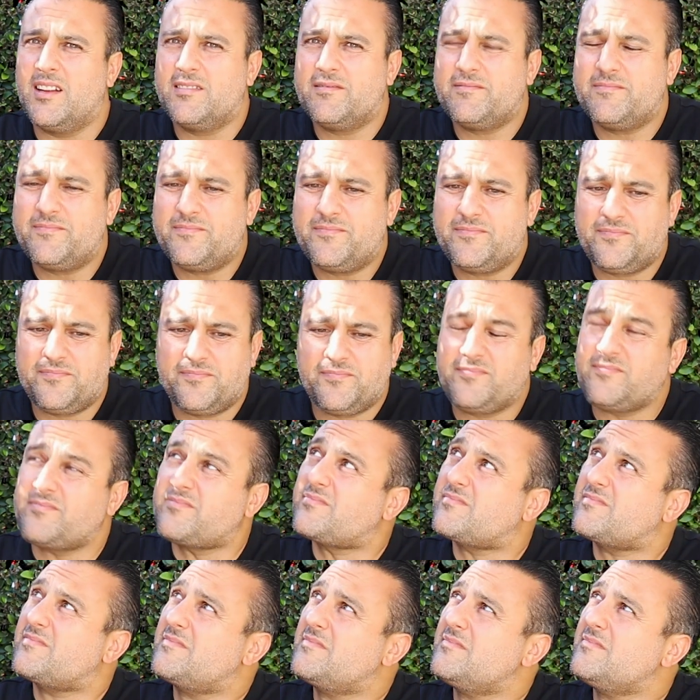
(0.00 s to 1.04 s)
Egg salad can get
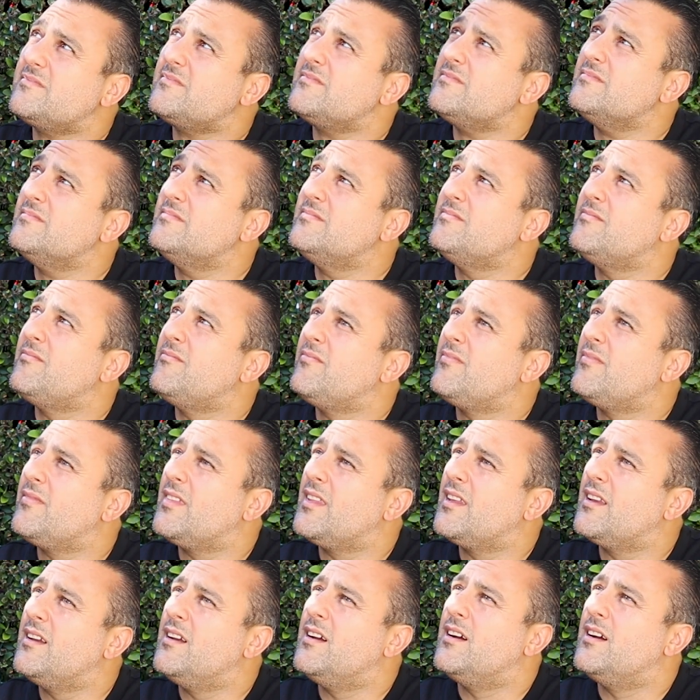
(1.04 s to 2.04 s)
a little squirrely sometimes.